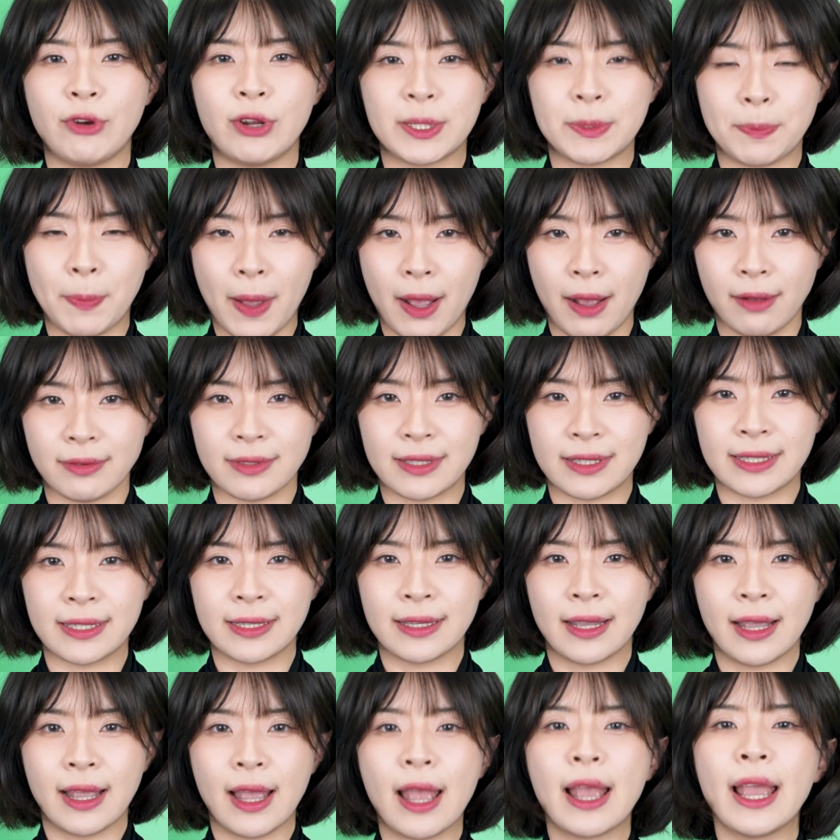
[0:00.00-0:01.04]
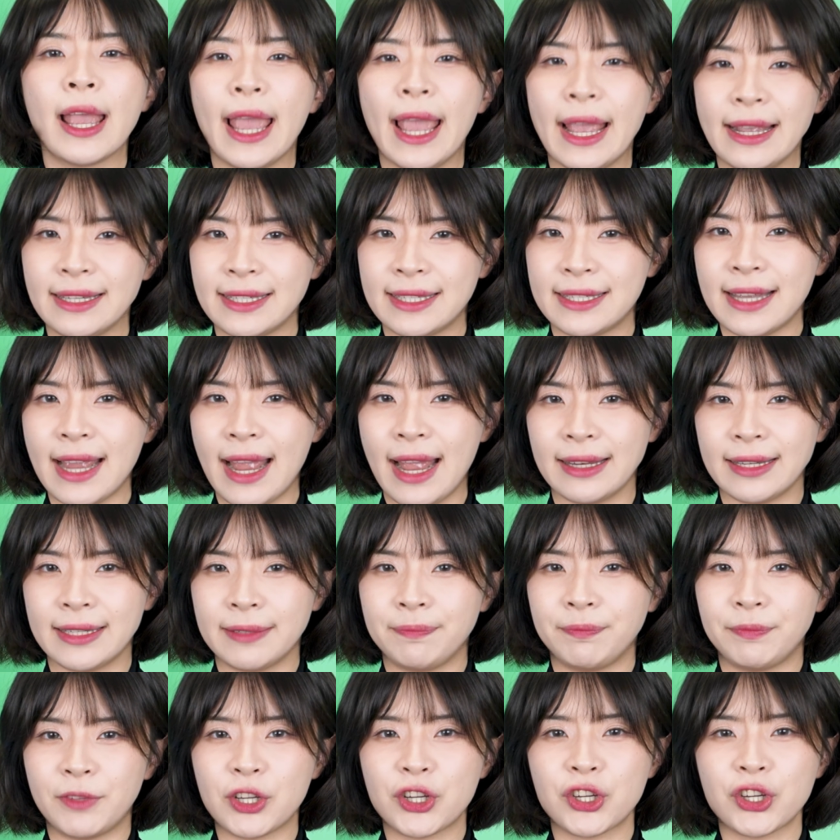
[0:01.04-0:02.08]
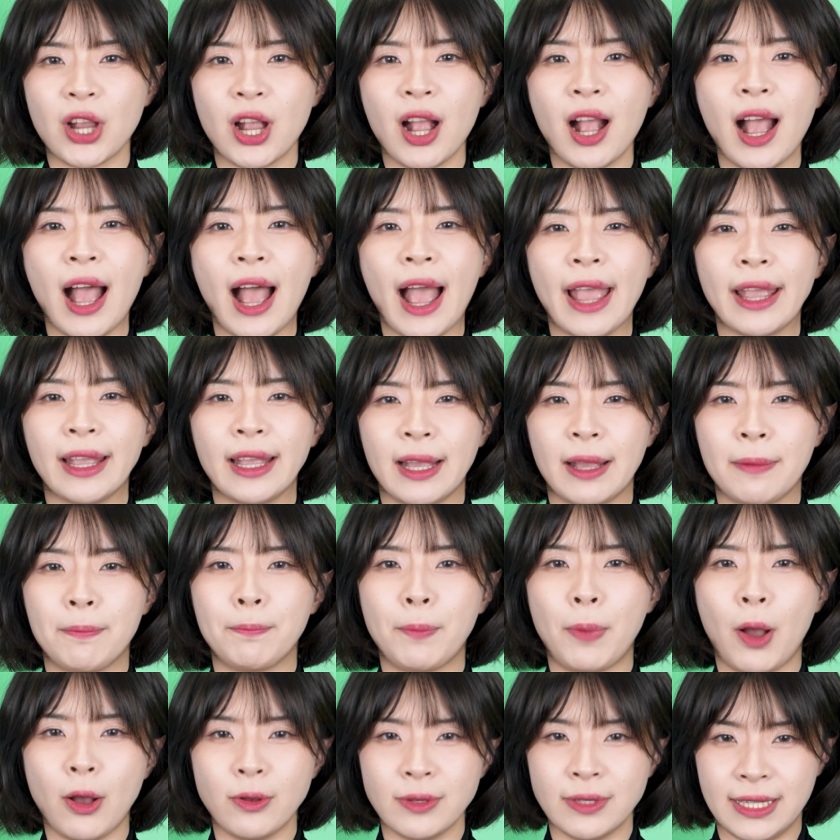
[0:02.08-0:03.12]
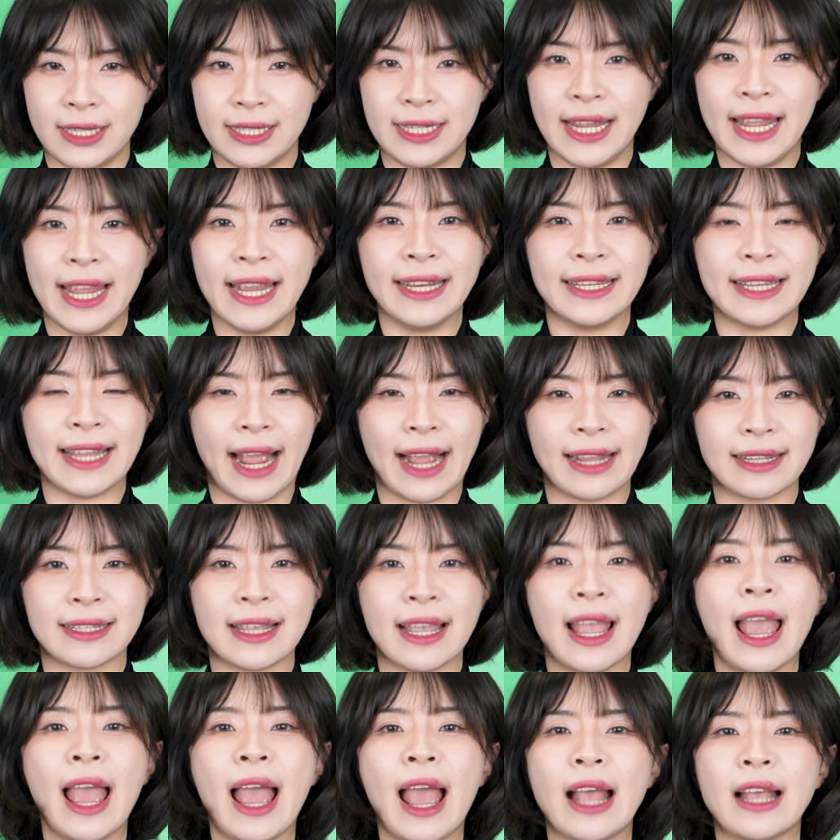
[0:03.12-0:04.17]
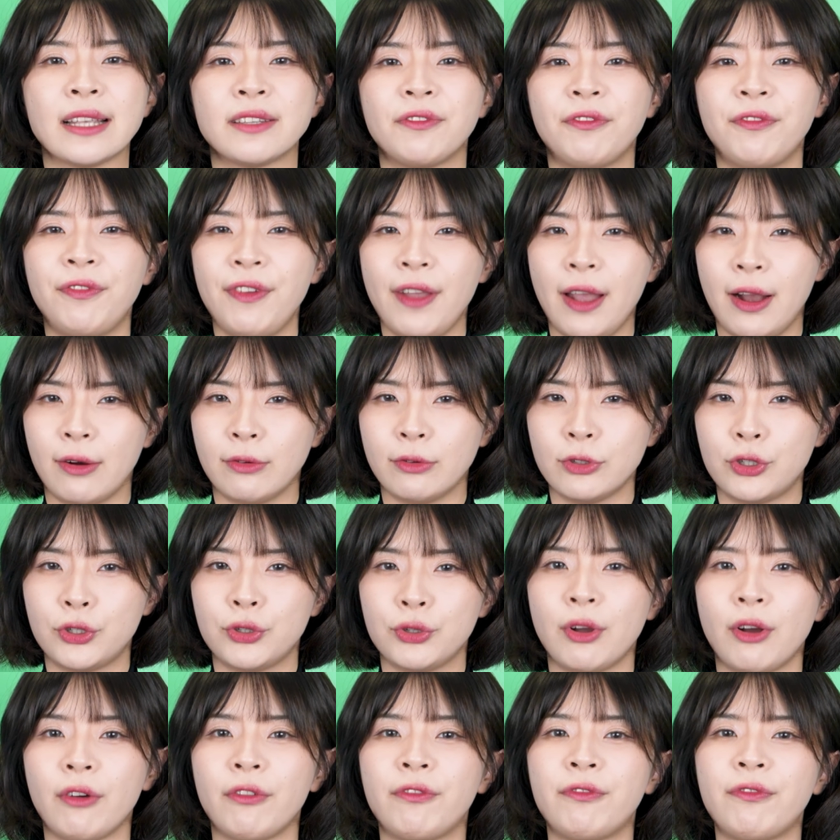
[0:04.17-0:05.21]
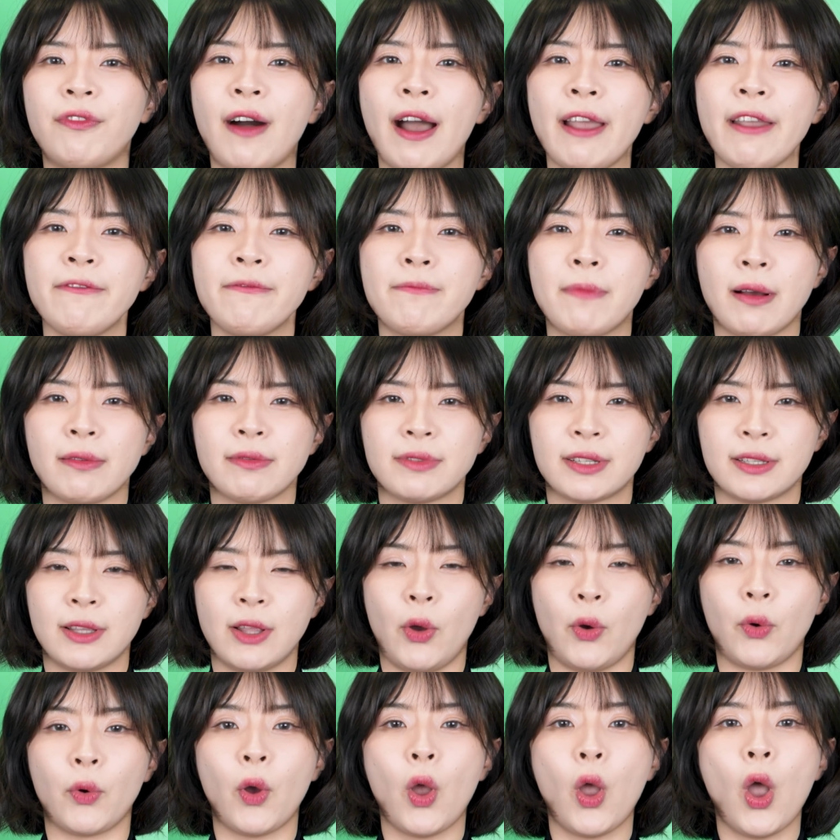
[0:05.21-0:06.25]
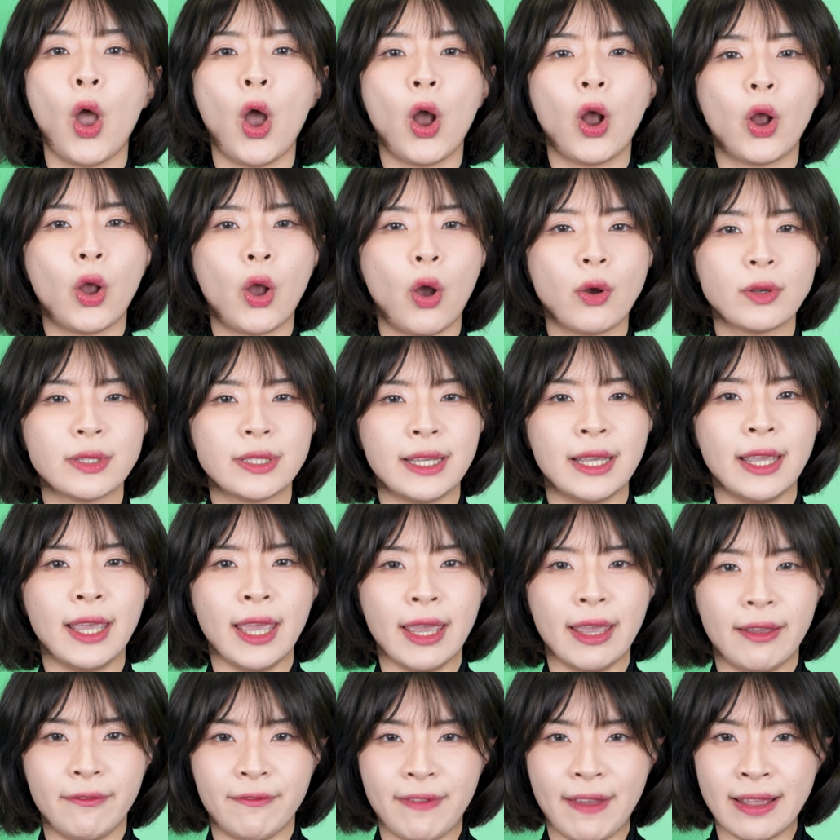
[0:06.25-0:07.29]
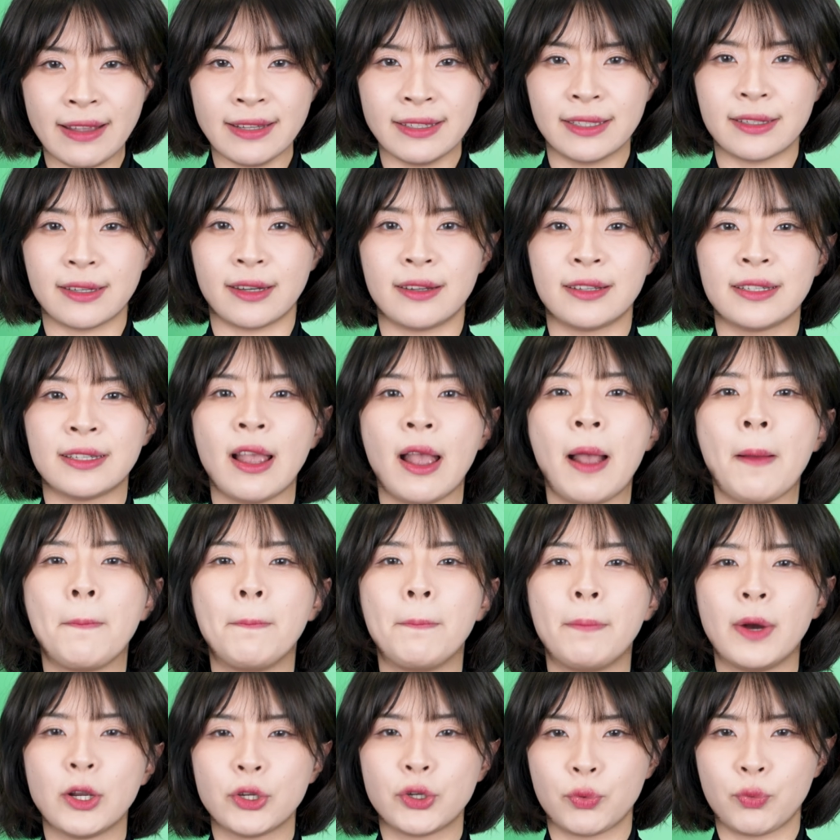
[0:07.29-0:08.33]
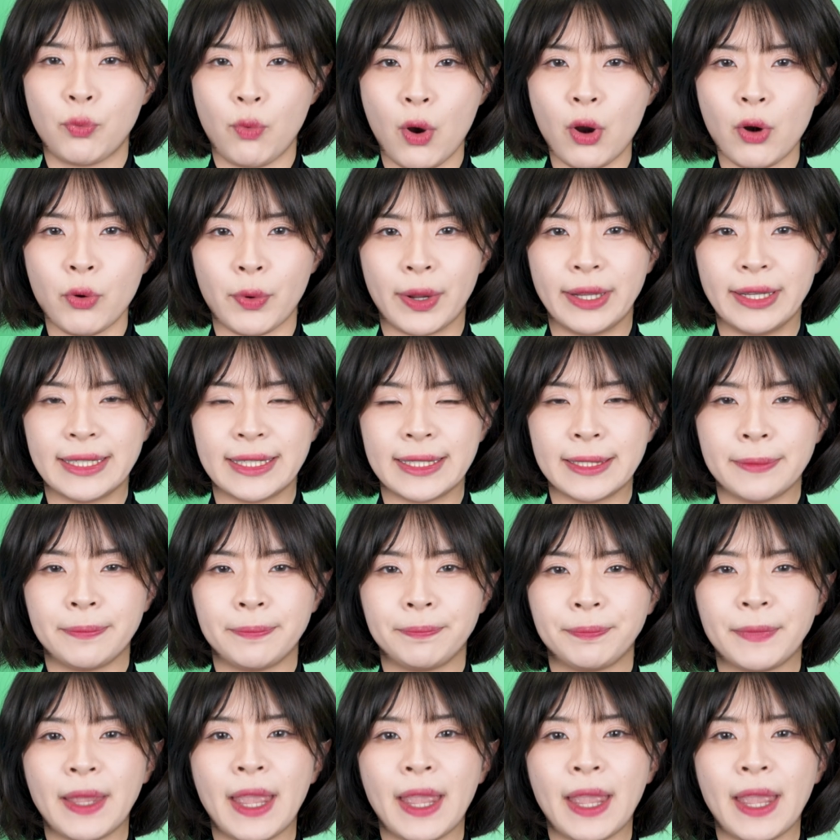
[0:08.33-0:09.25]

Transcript: response. Instead, the Shanghai Composite Index has fell to a five-month low, causing investors much worries.